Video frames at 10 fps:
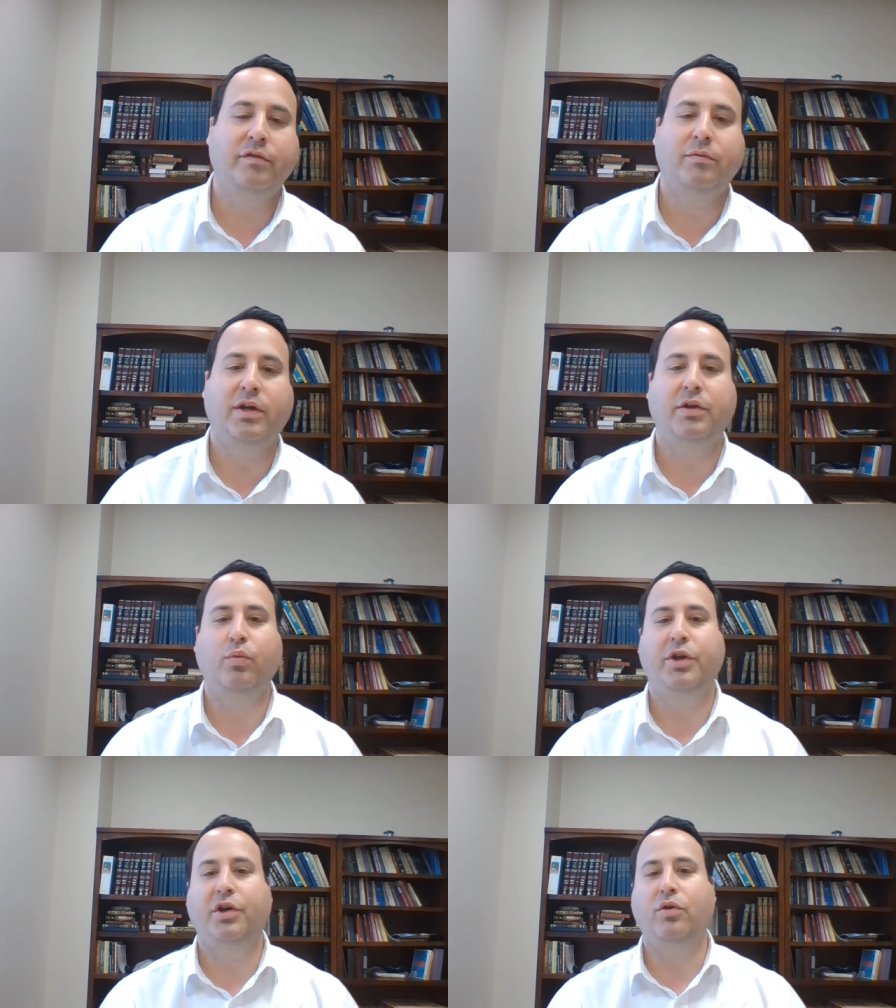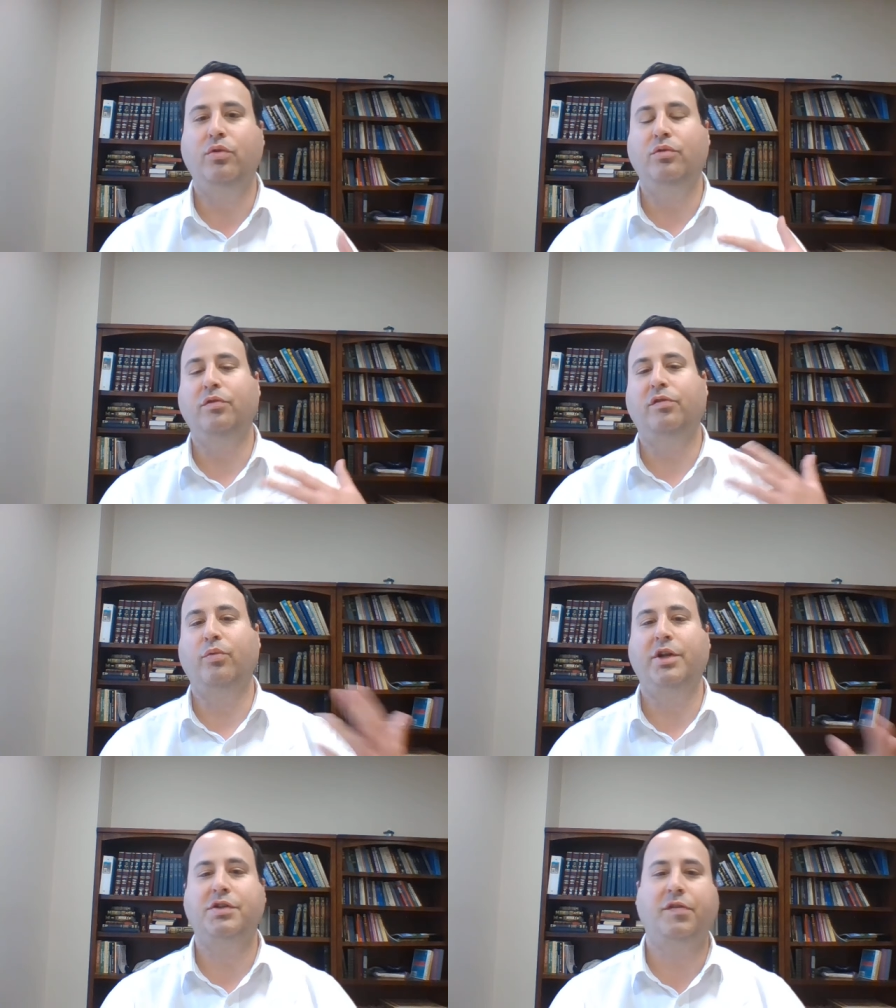what a widow who's
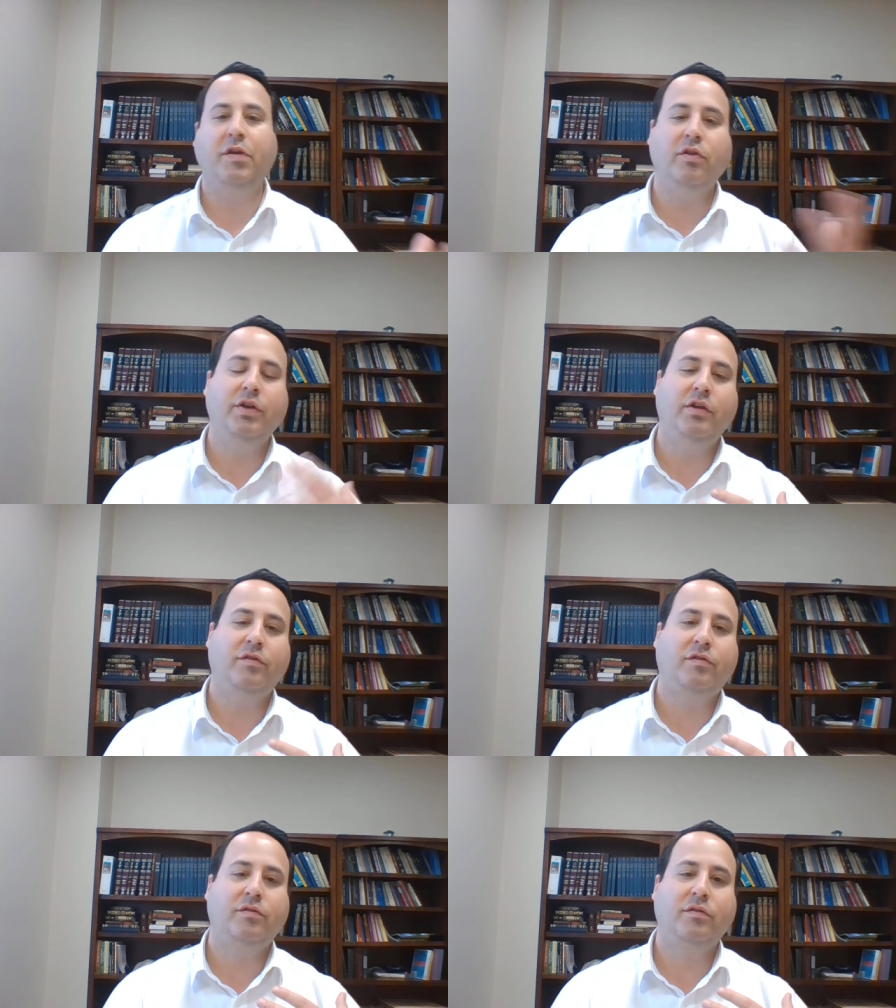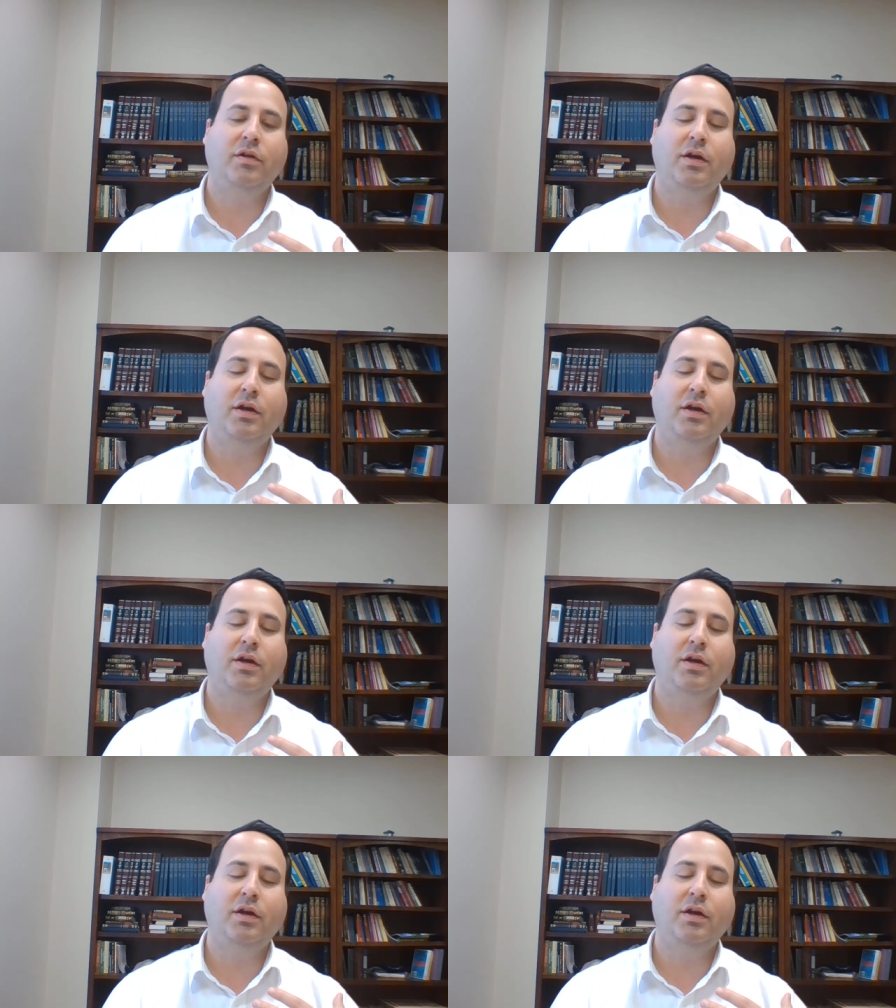rich still needs